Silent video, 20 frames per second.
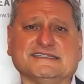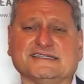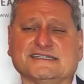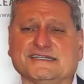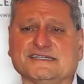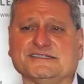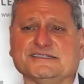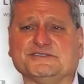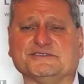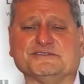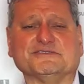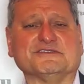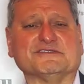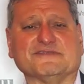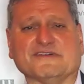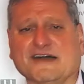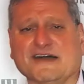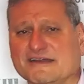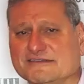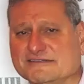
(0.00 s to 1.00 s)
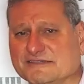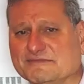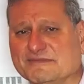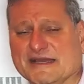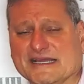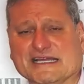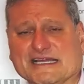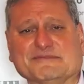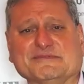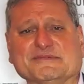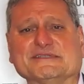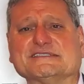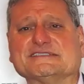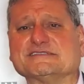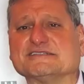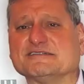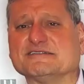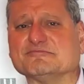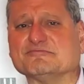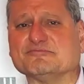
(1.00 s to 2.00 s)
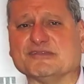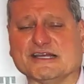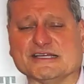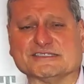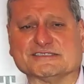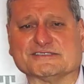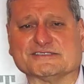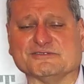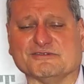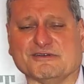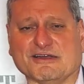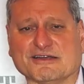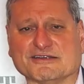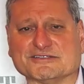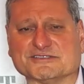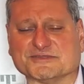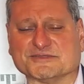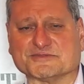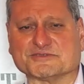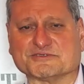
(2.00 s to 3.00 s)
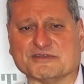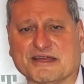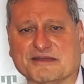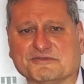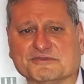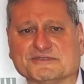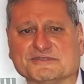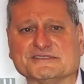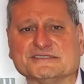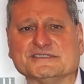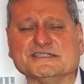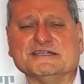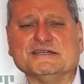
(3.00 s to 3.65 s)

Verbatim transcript: in tune of 100 megabits and plus to our subscribers.